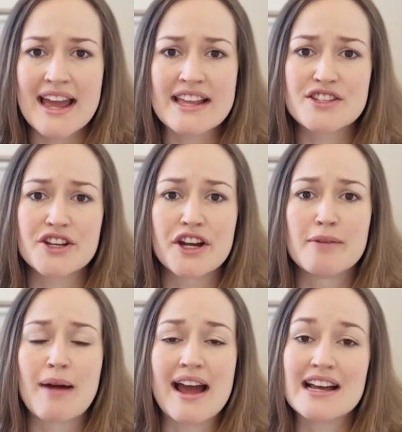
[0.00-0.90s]
And so
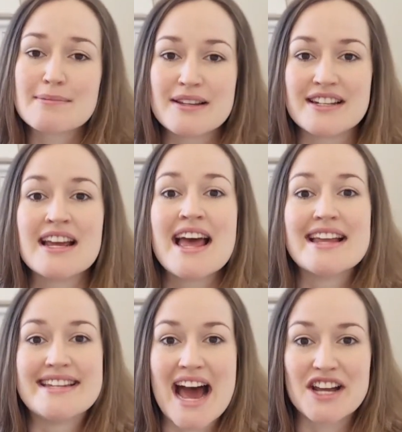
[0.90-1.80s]
my husband
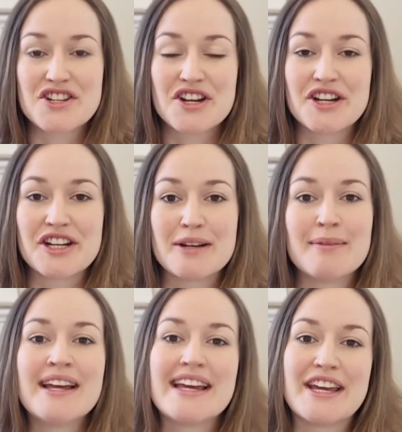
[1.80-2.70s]
dashed home,
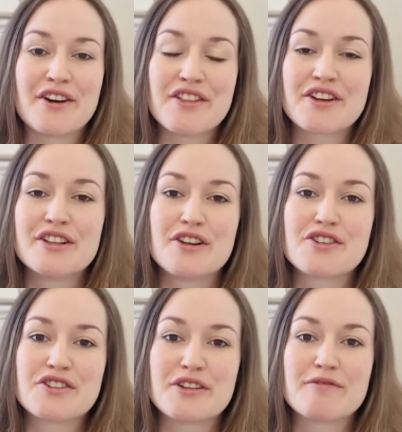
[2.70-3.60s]
he got the
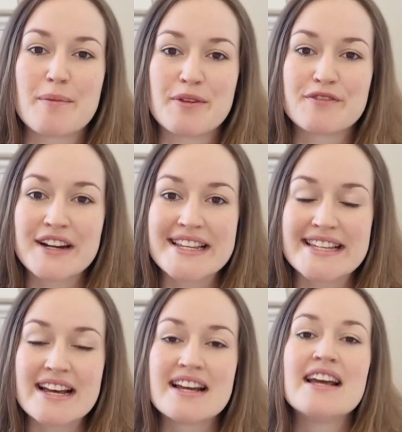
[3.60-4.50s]
colostrum from the
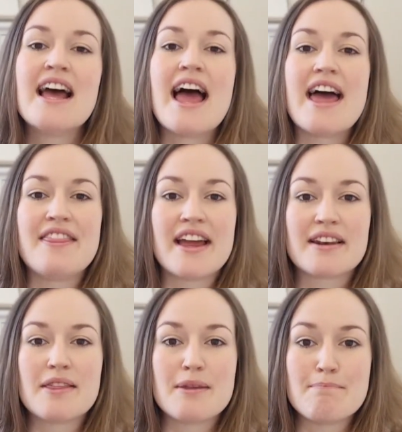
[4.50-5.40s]
freezer, and
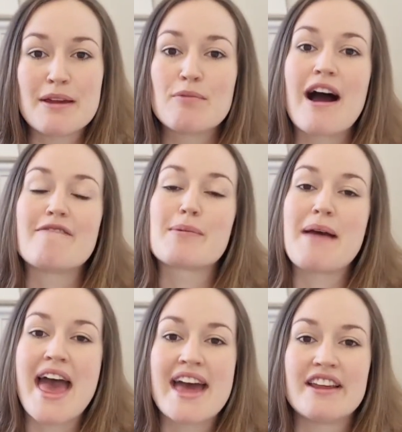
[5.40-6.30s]
then the midwife
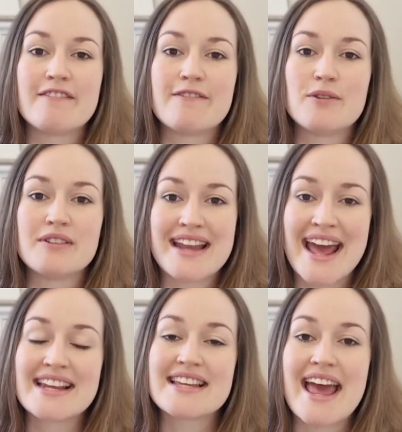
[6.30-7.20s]
prepared it for
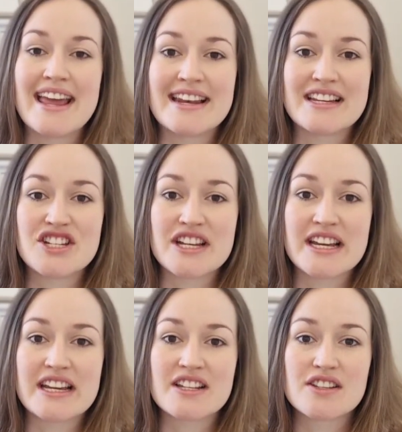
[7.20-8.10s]
Nate, and
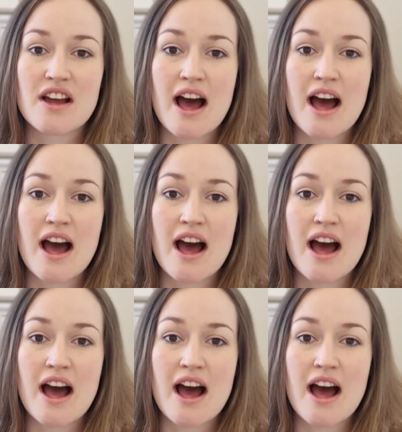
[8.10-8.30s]
she